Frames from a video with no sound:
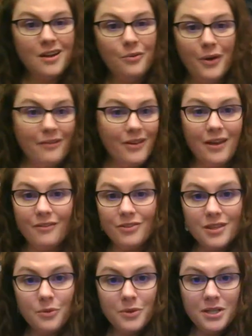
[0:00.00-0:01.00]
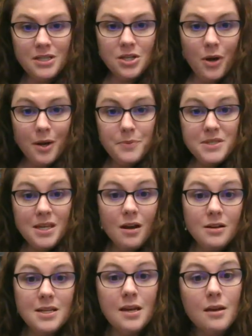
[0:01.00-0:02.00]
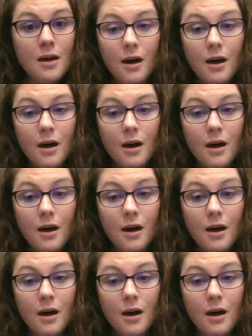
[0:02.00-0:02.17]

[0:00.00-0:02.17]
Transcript: We have everything we need to go update our date